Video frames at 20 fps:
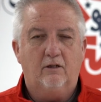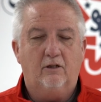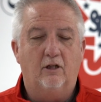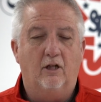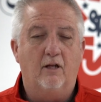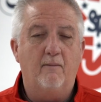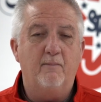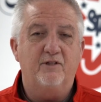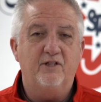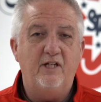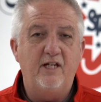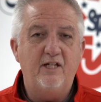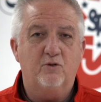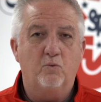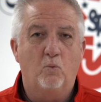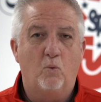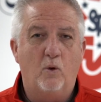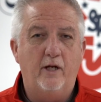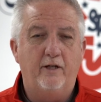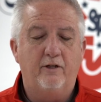Columbus
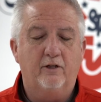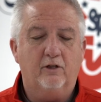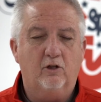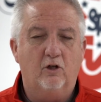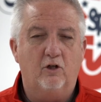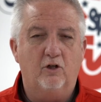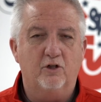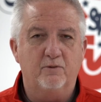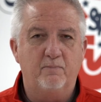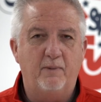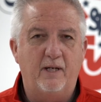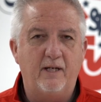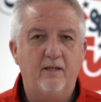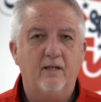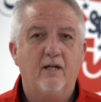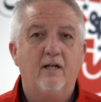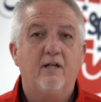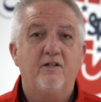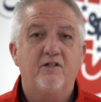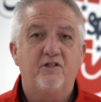East won the girls' meet
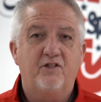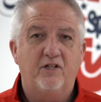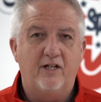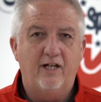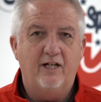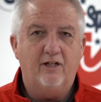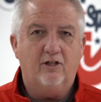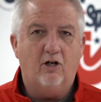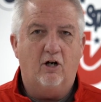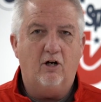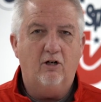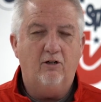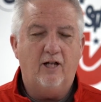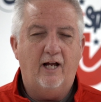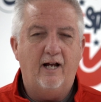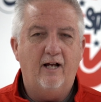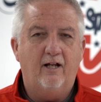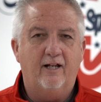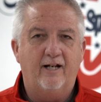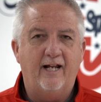Sydney
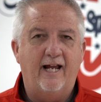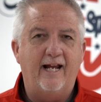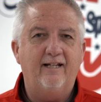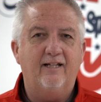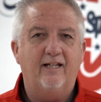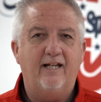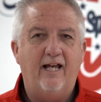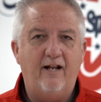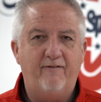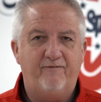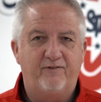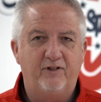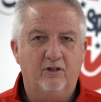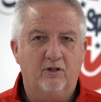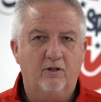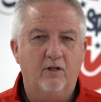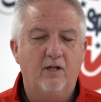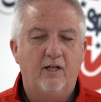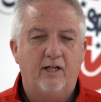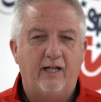Carlisle, and Haley
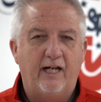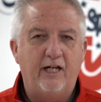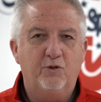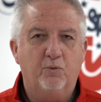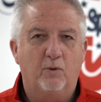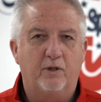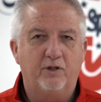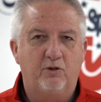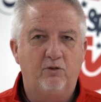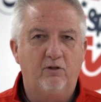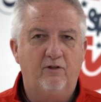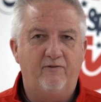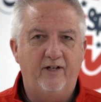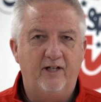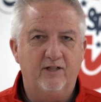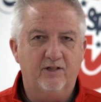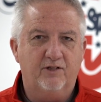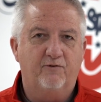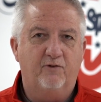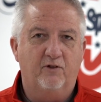Hetfield each won two
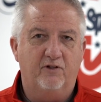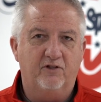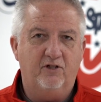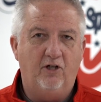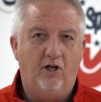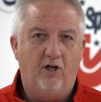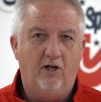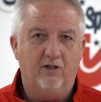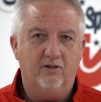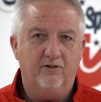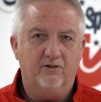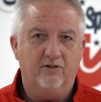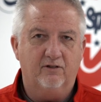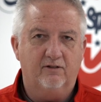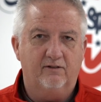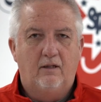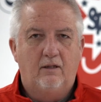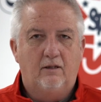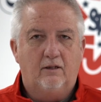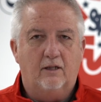events for the Stars.
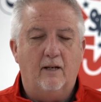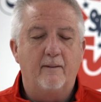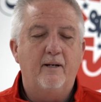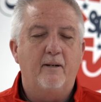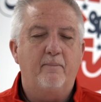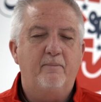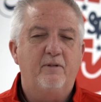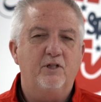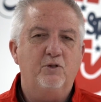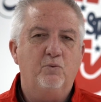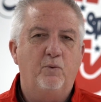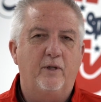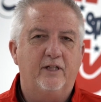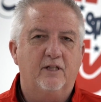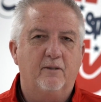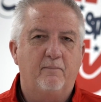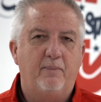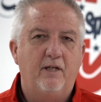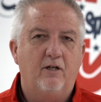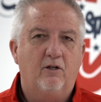Coming up this
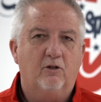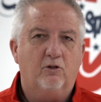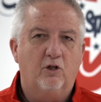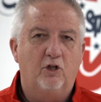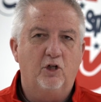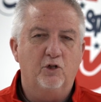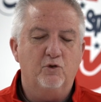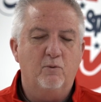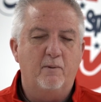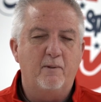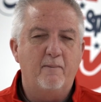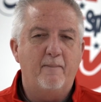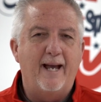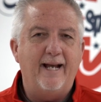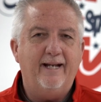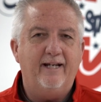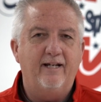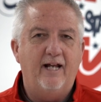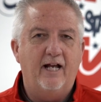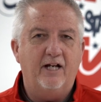week, the BNL girls will be
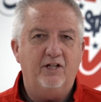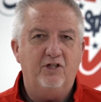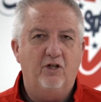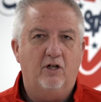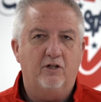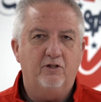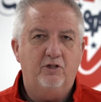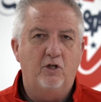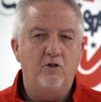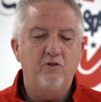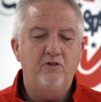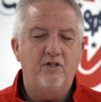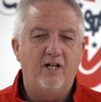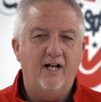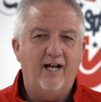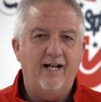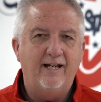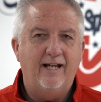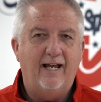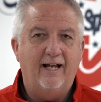back in action on Tuesday
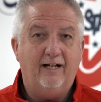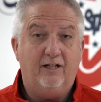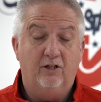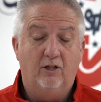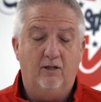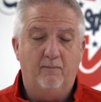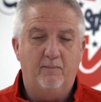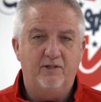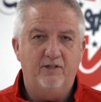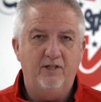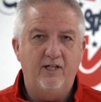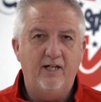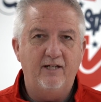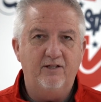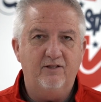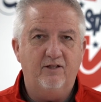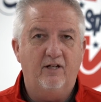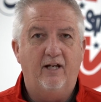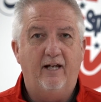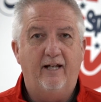night at Columbus
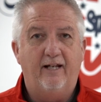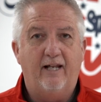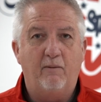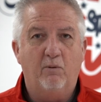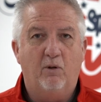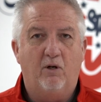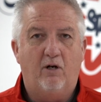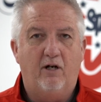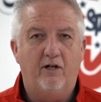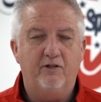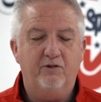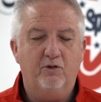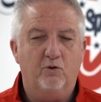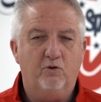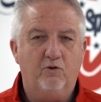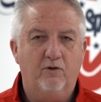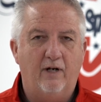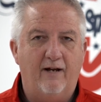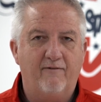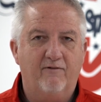East, and they will also
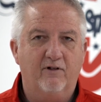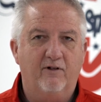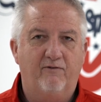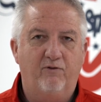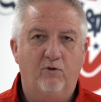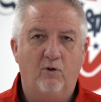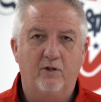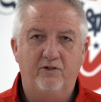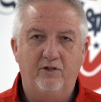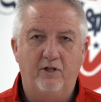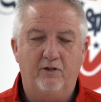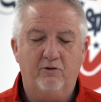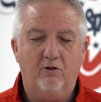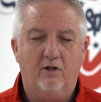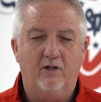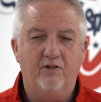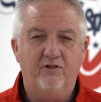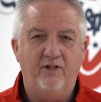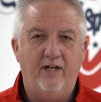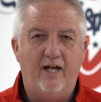travel to Floyd
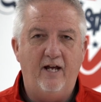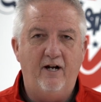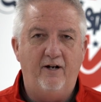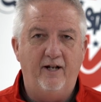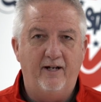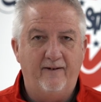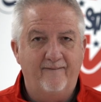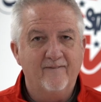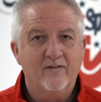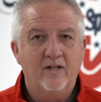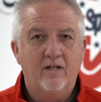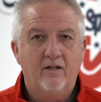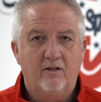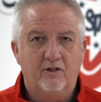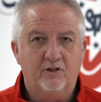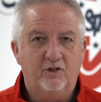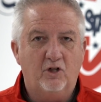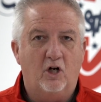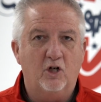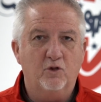Central on Saturday.
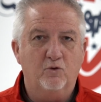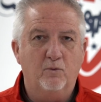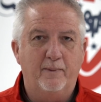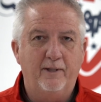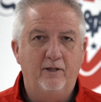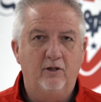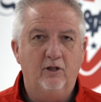The Stars will be